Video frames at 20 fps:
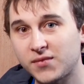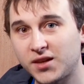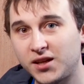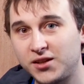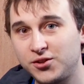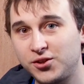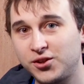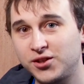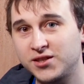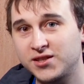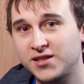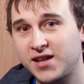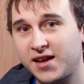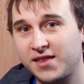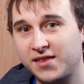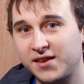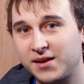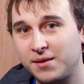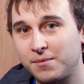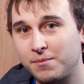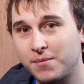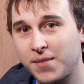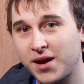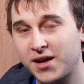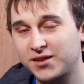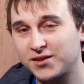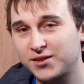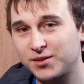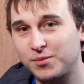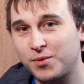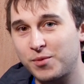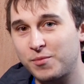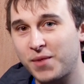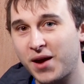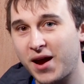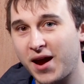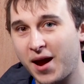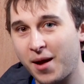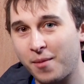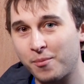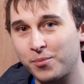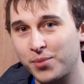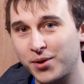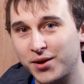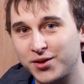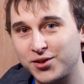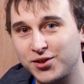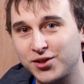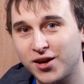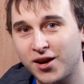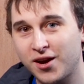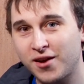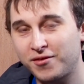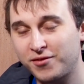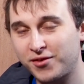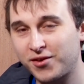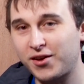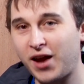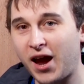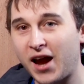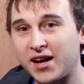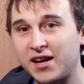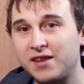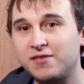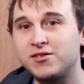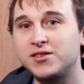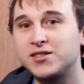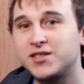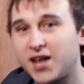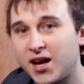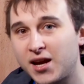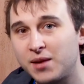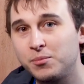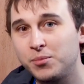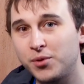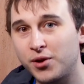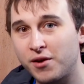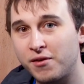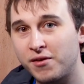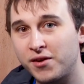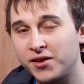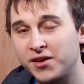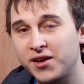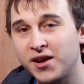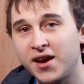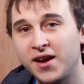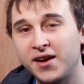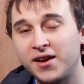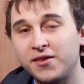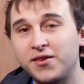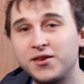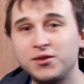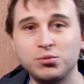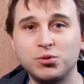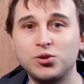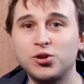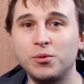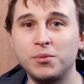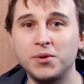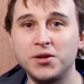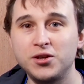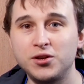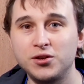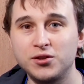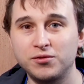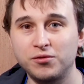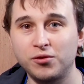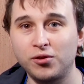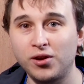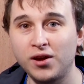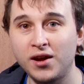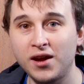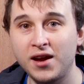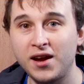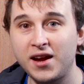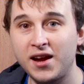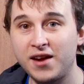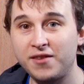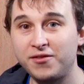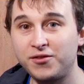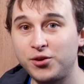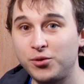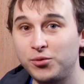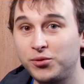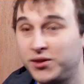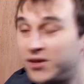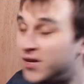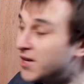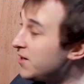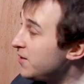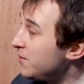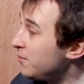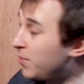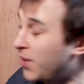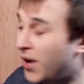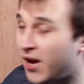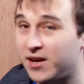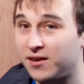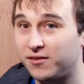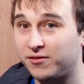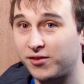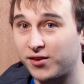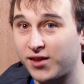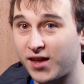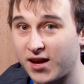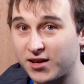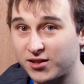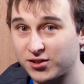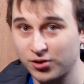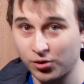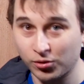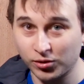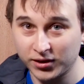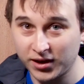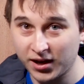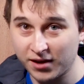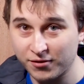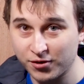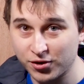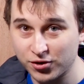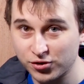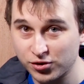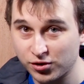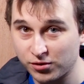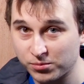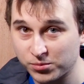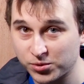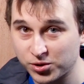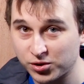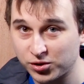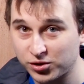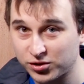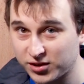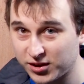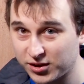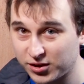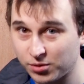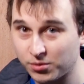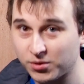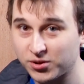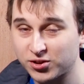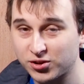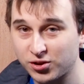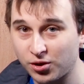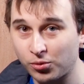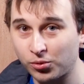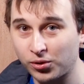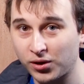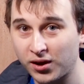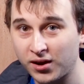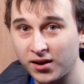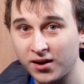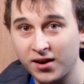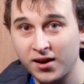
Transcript: is you can set the maximum amperage for a given time period. Now, this would come in useful if you didn't pay for their solar diversion option, because they do a solar